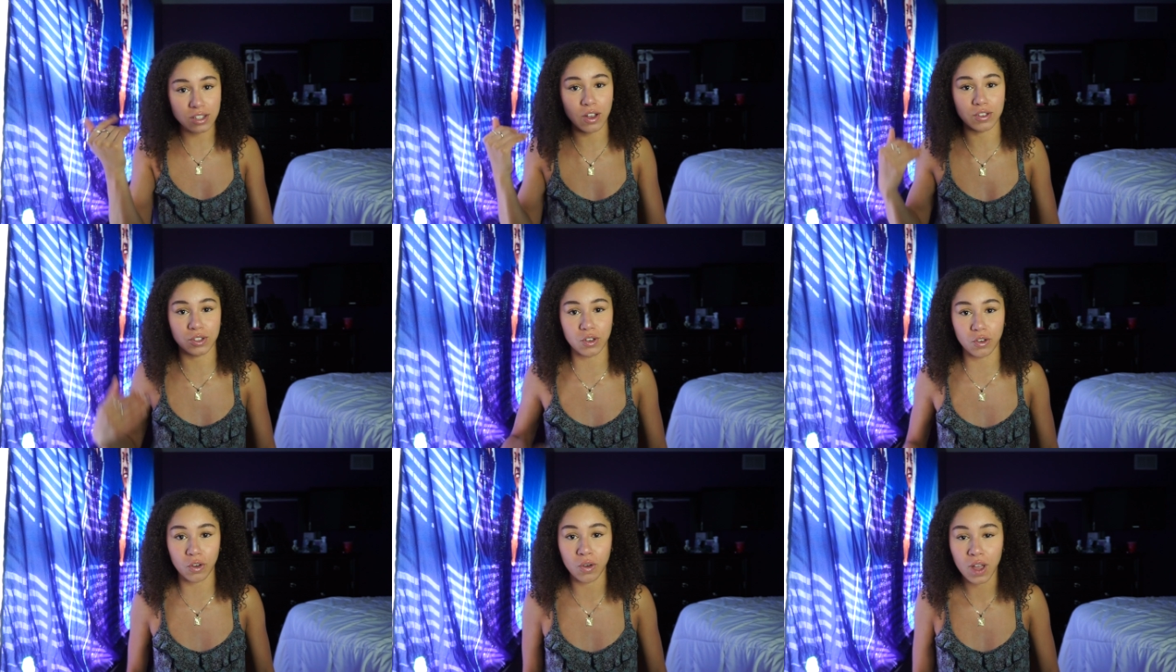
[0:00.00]

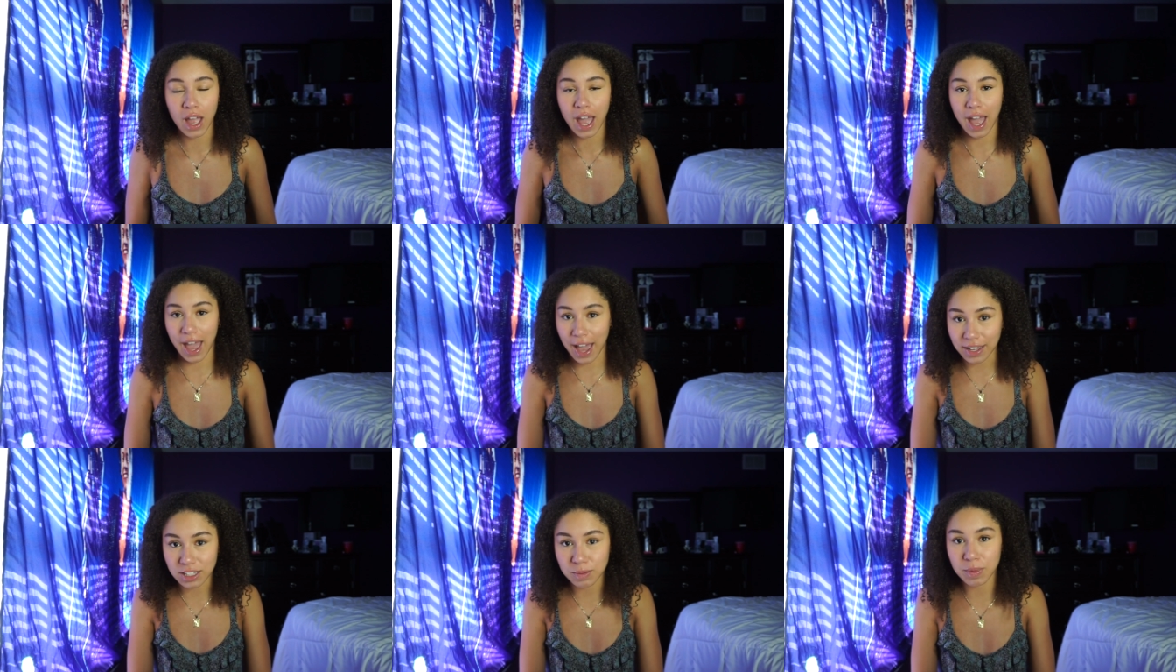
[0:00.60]
also
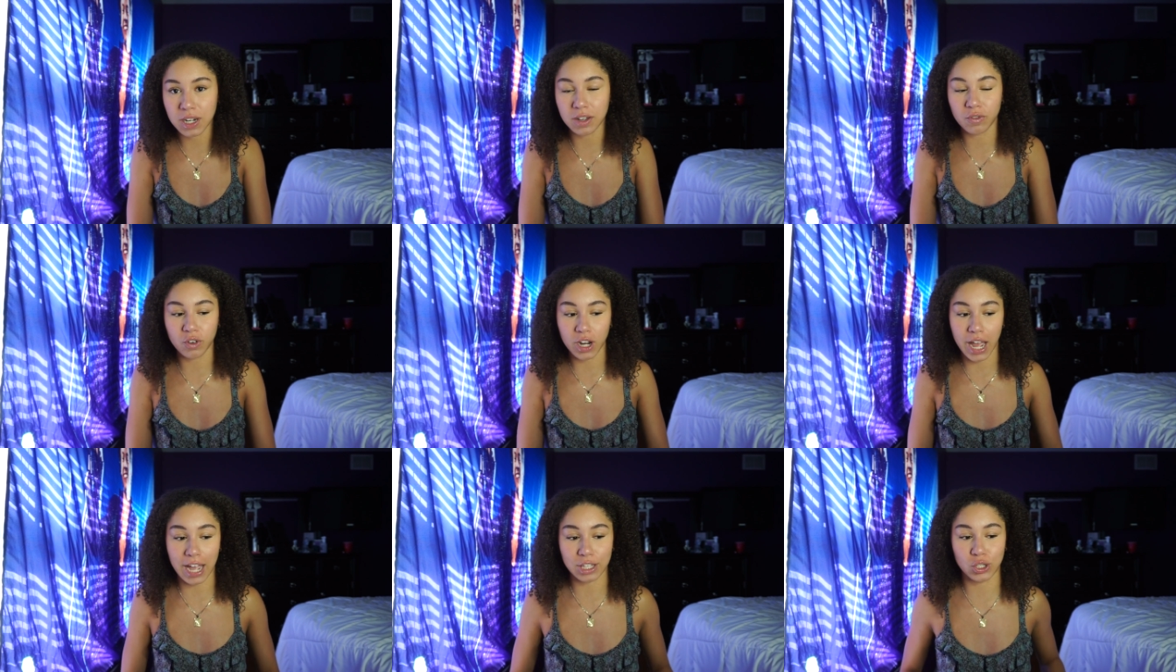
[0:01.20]
asked me to
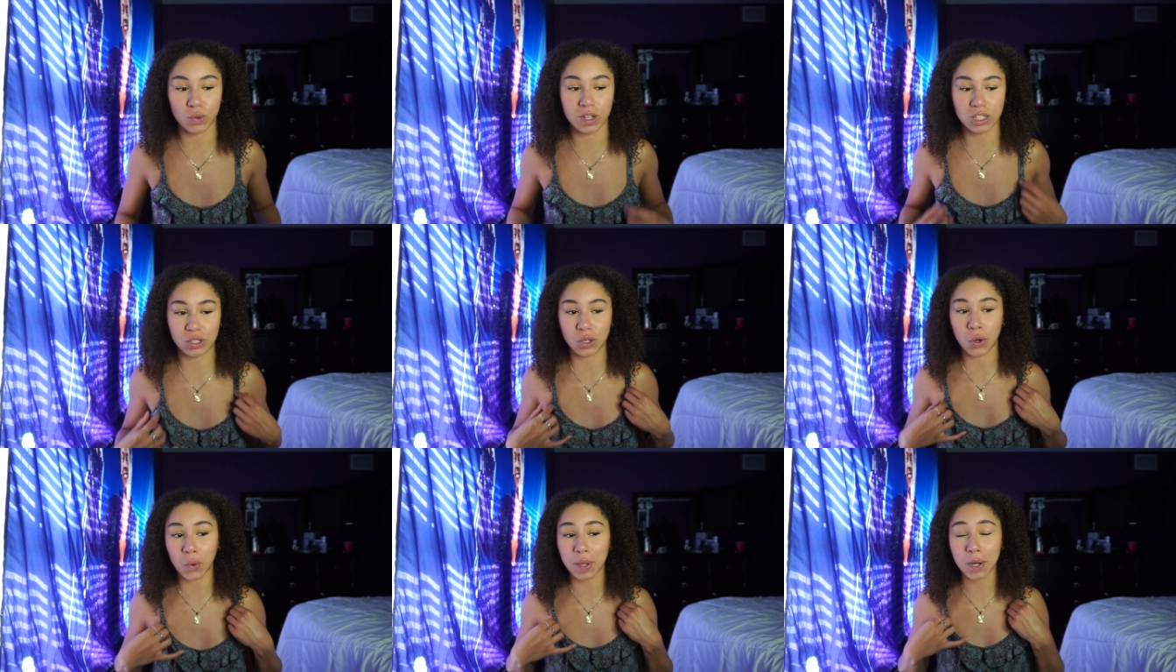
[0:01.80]
react to it,
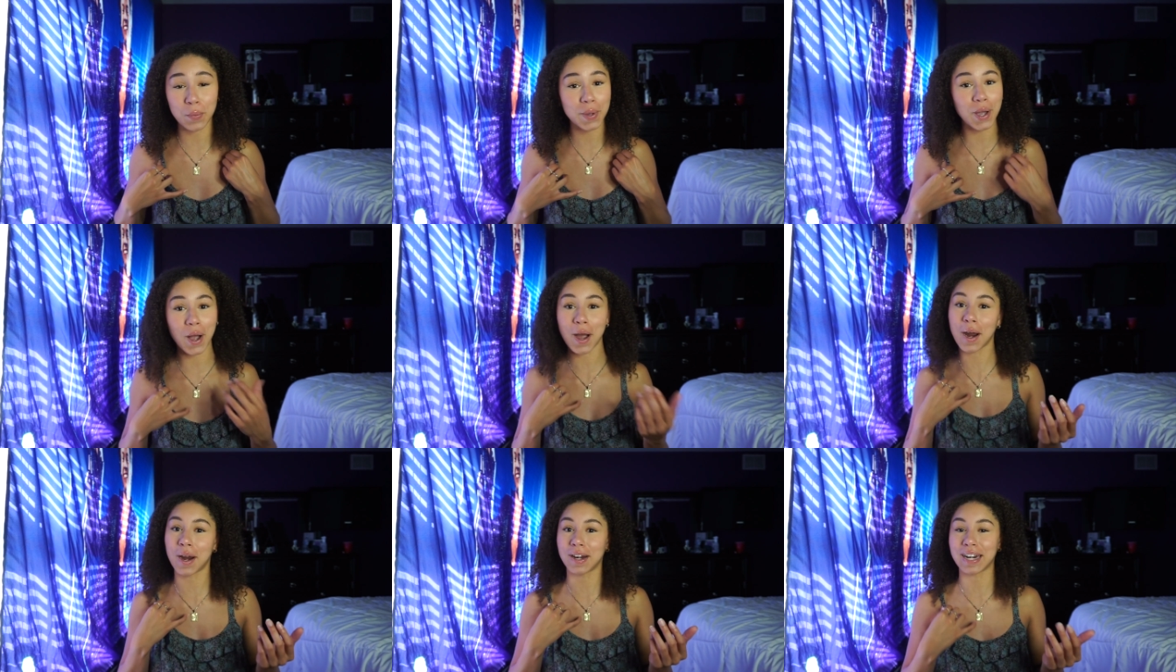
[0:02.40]
so here we
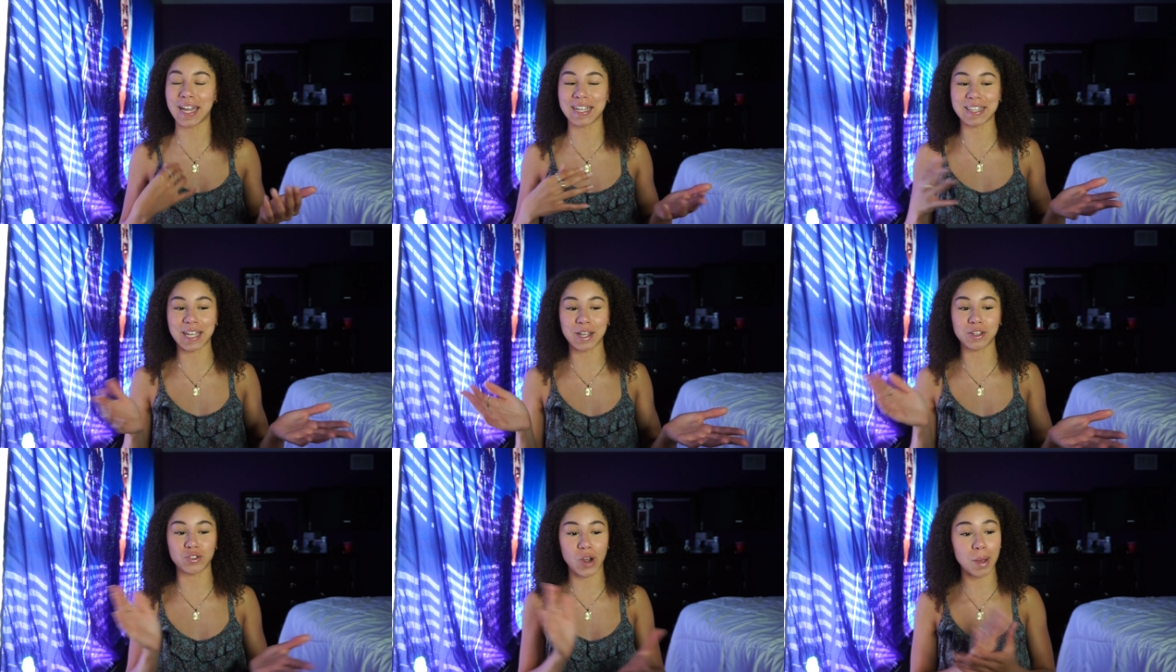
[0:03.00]
are. Like,
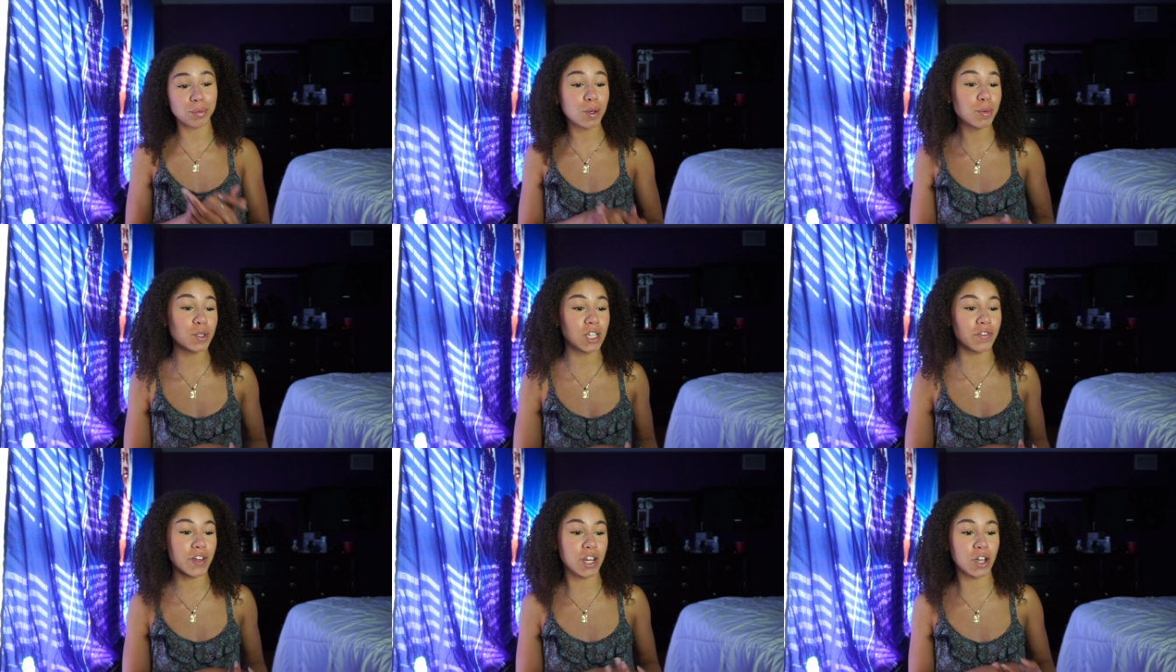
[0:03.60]
they dropped their
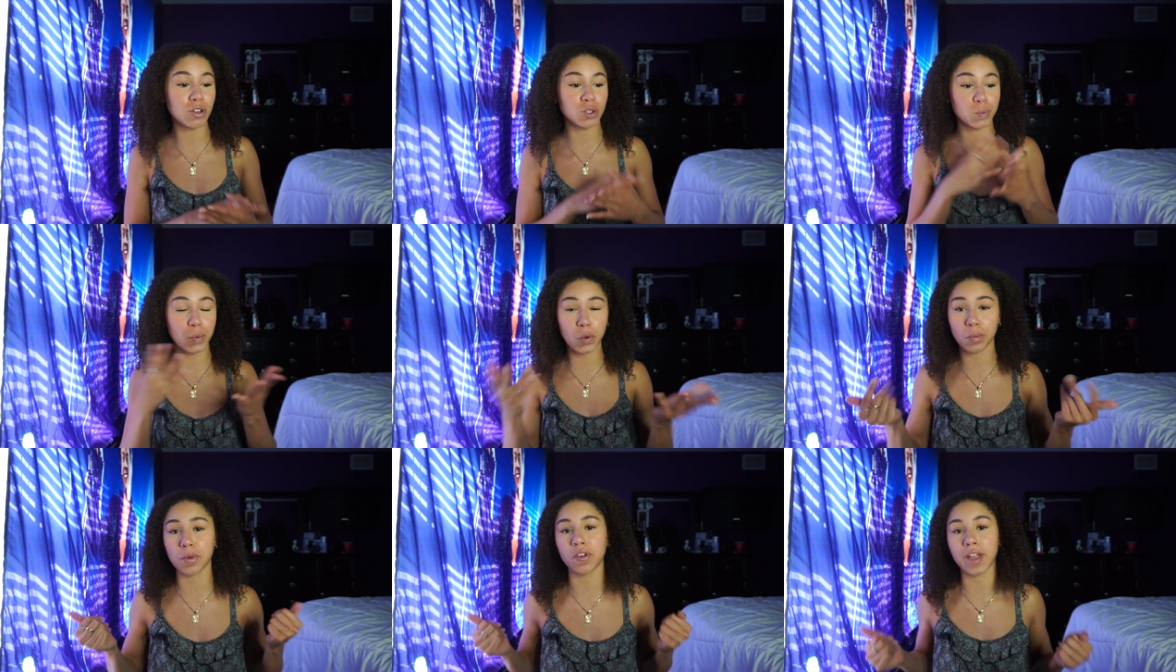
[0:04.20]
music videos, we
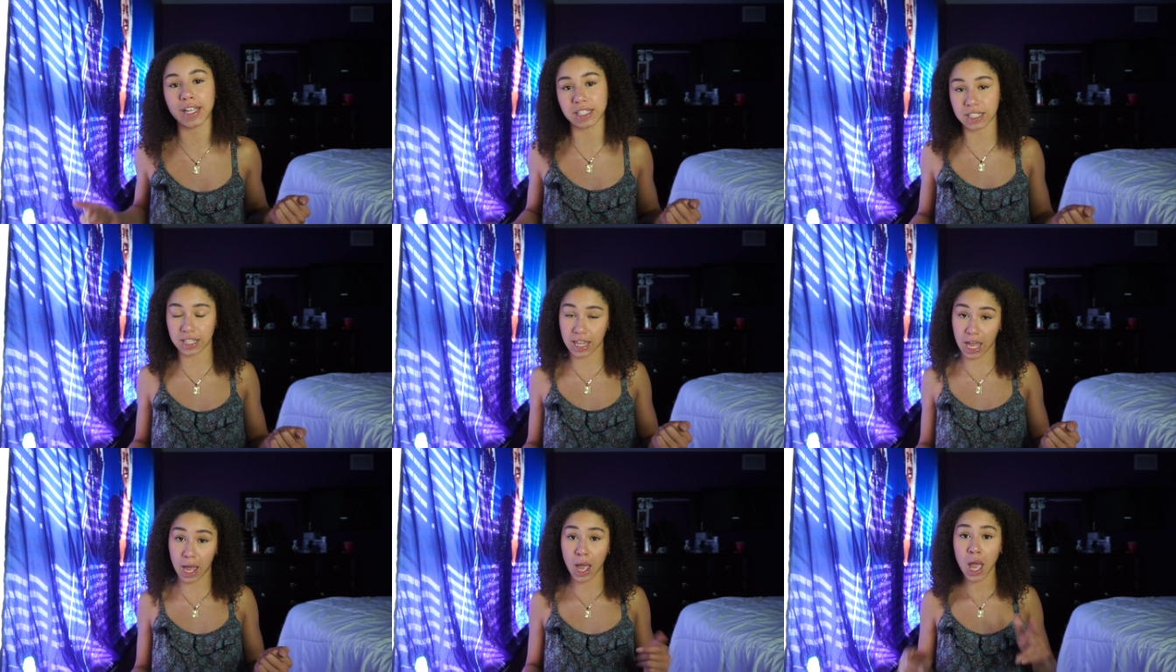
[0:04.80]
will be reacting to
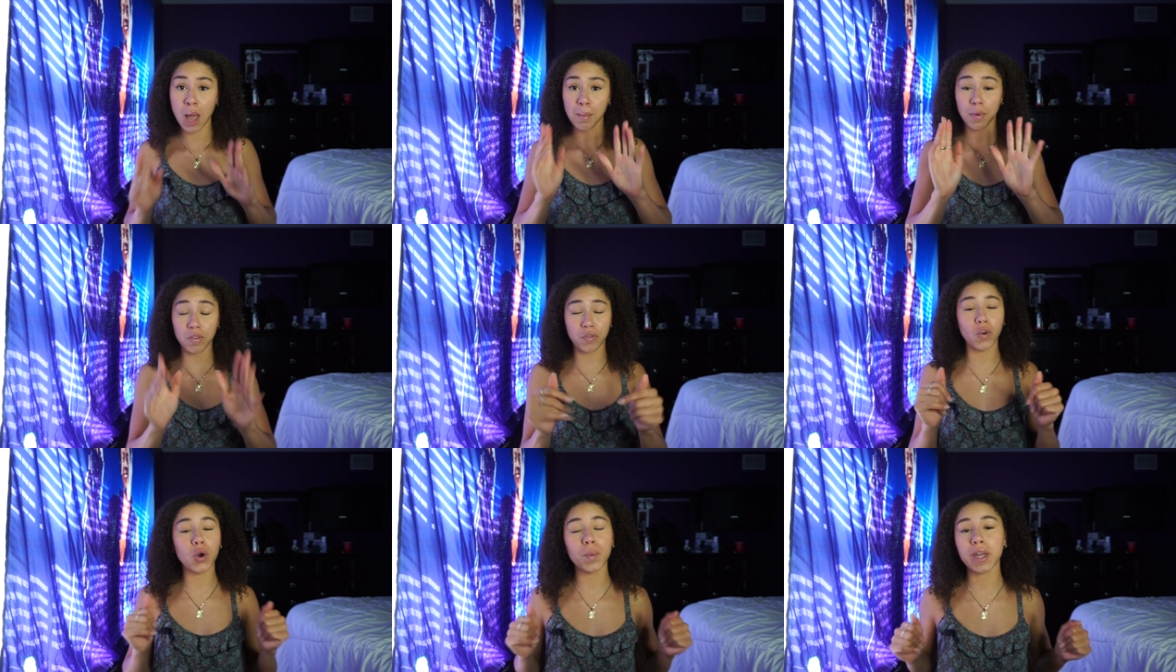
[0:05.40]
that. But
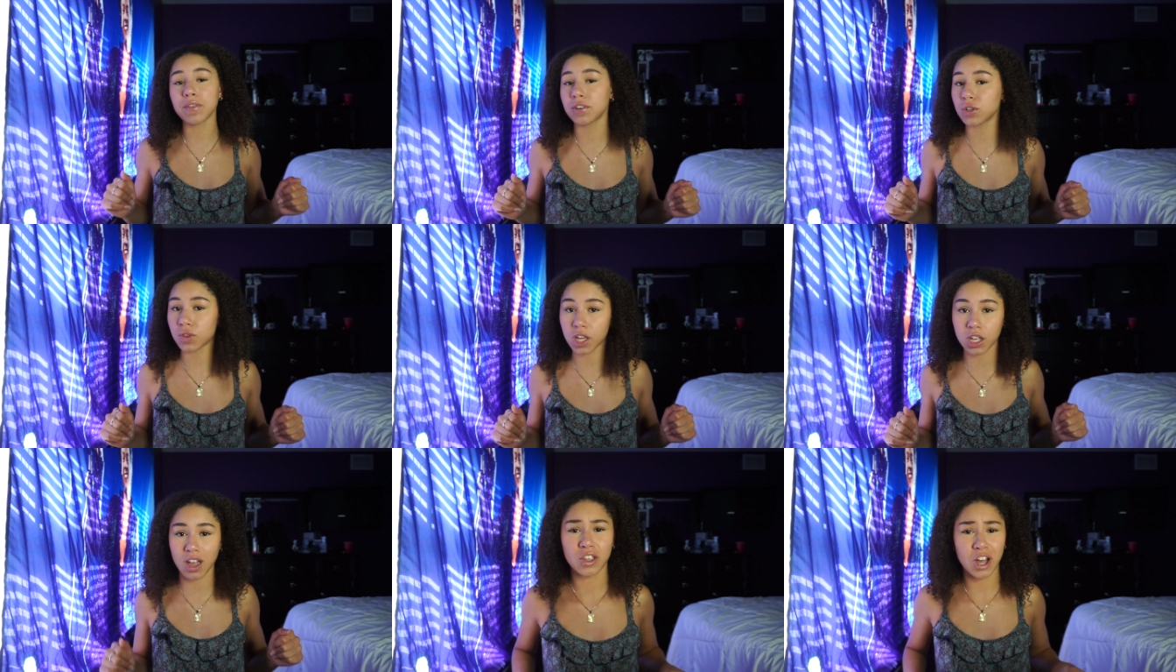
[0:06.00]
before we even do
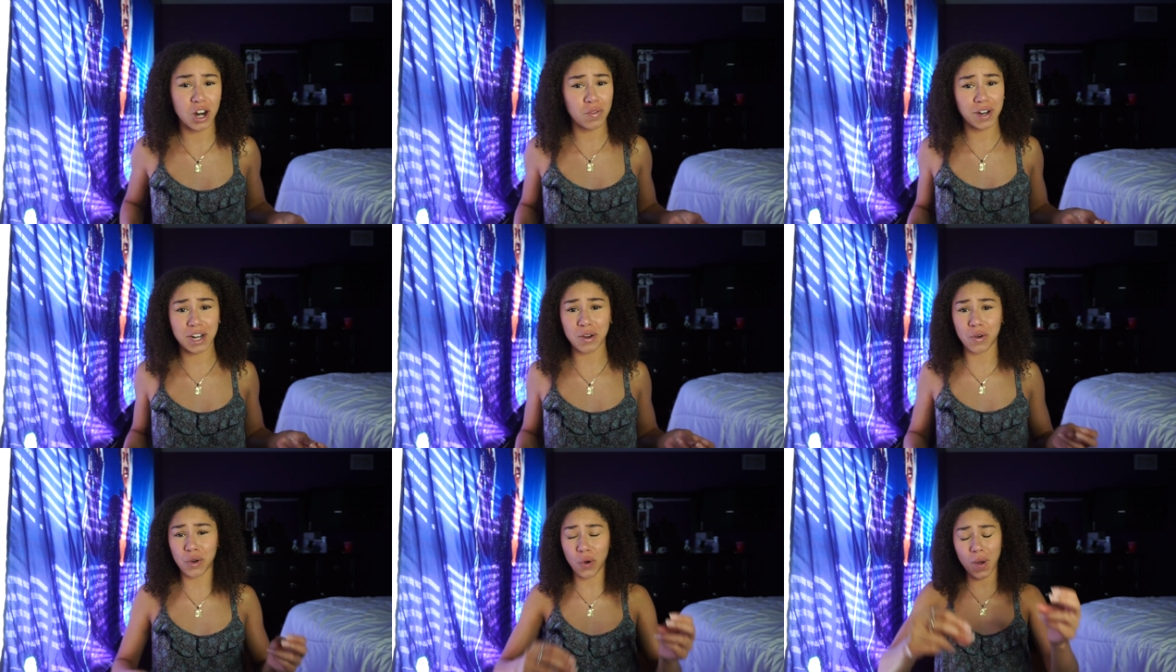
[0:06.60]
that, y'all, y'all already
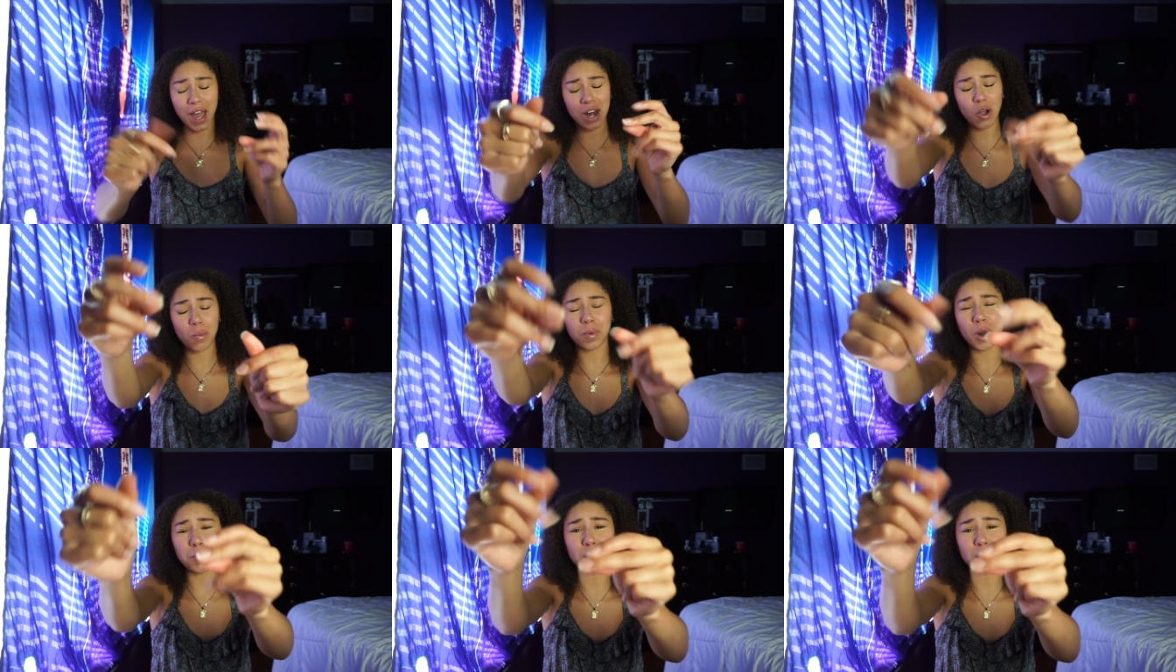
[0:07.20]
know, go ahead and open up